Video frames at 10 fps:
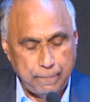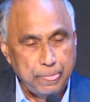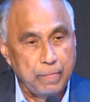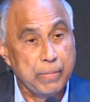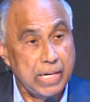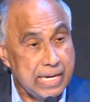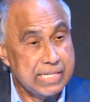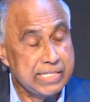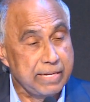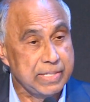My
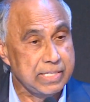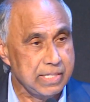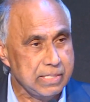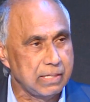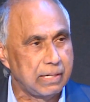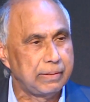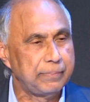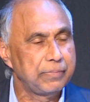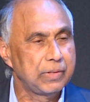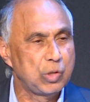last name is Islam.
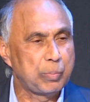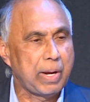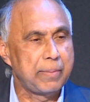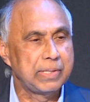You probably